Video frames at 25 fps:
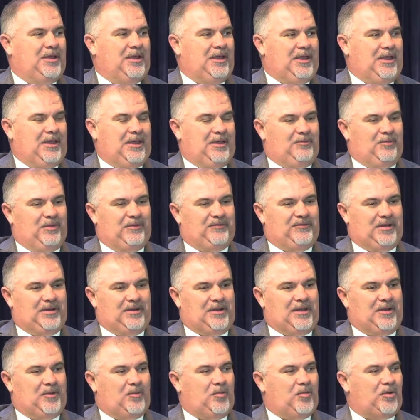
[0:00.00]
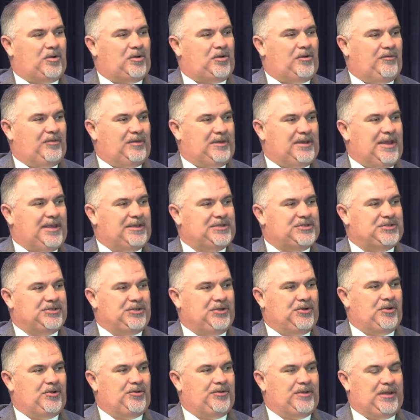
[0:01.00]
And we've done a lot of work over the last
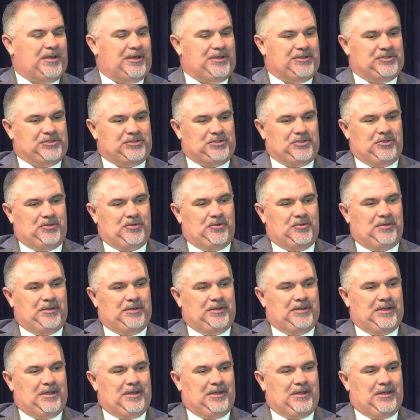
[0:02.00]
year on that issue,